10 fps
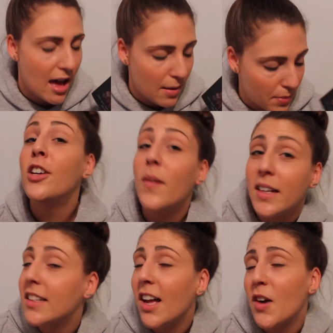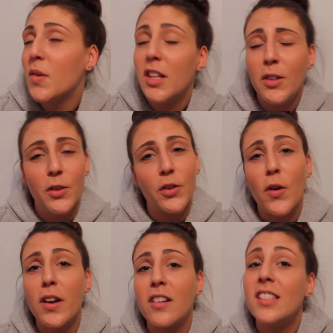up. Going along with the Lunar
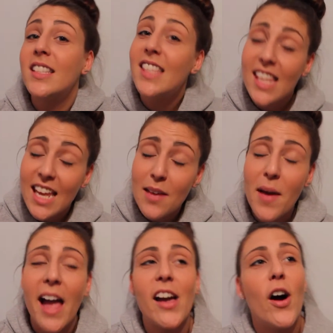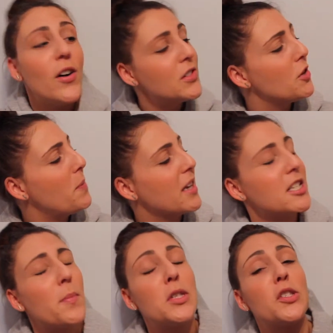Chronicles theme, I also picked
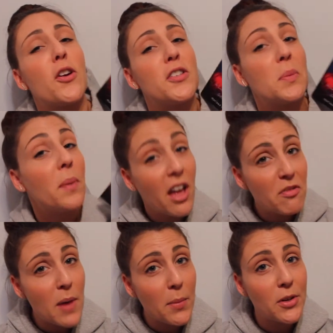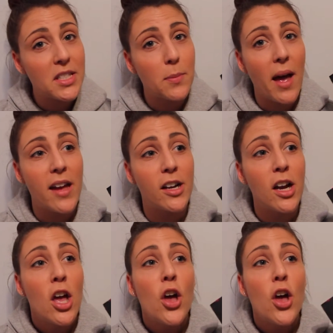up Stars Above by Marissa Meyer,